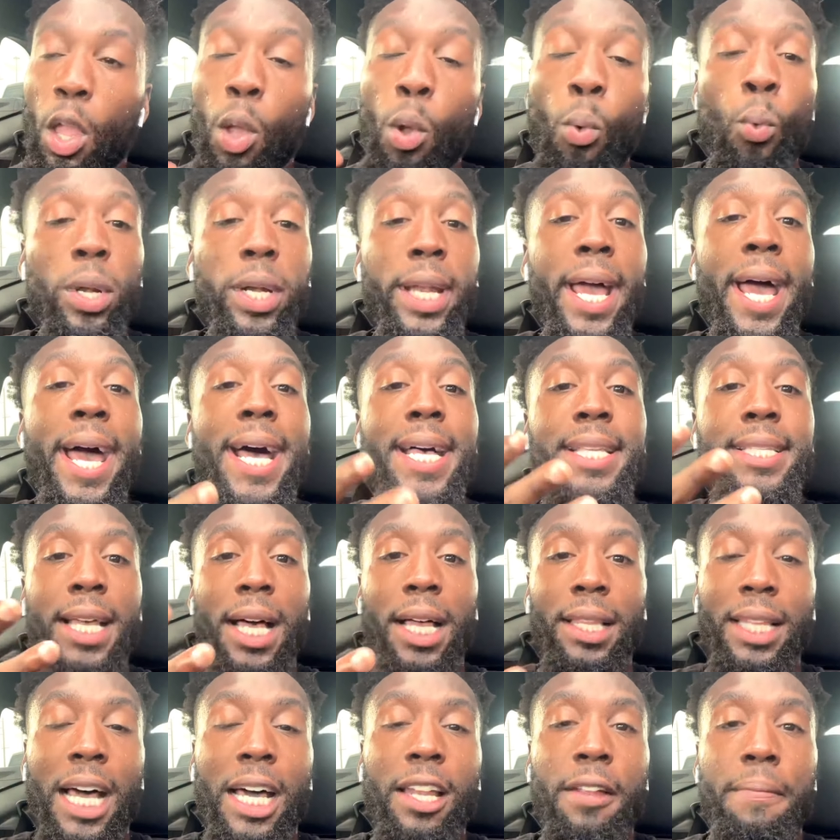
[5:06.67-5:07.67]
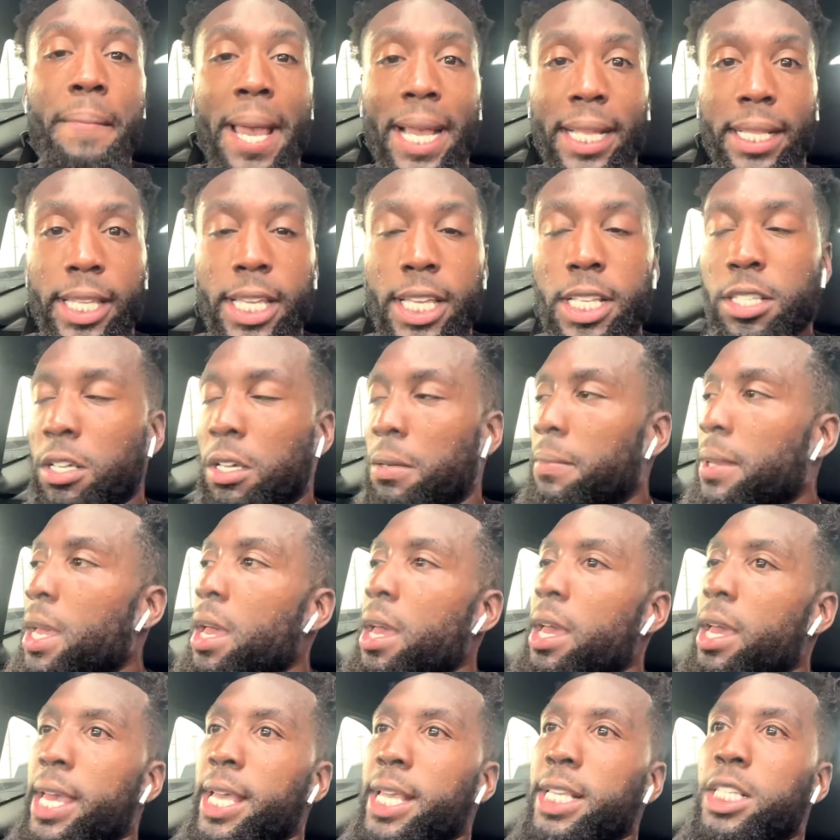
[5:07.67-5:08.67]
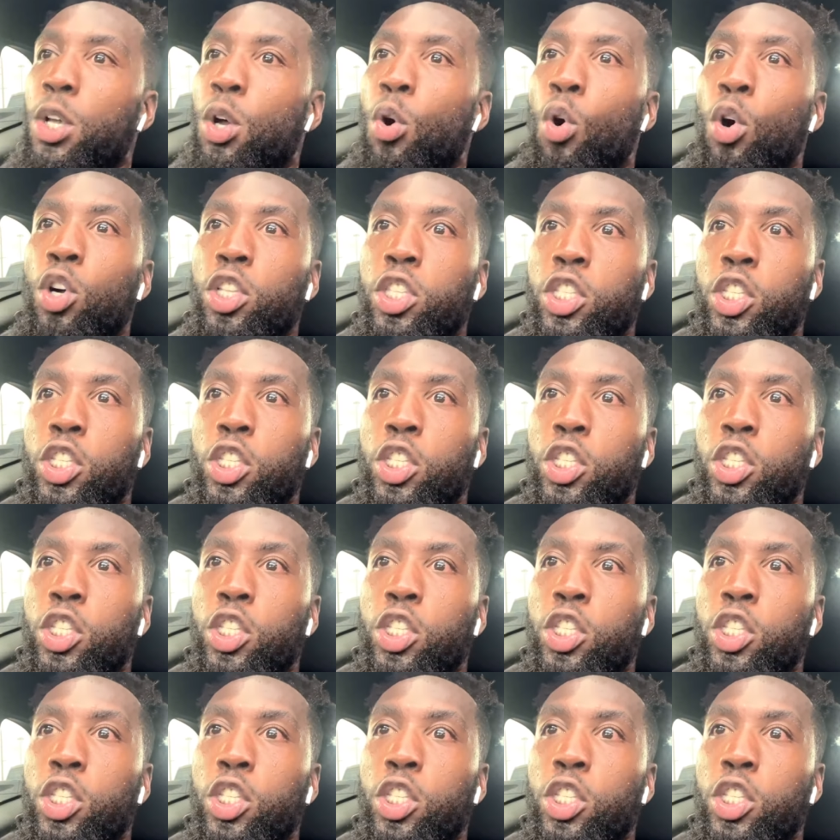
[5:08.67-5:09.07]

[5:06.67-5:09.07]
when it has a lot of magnesium is going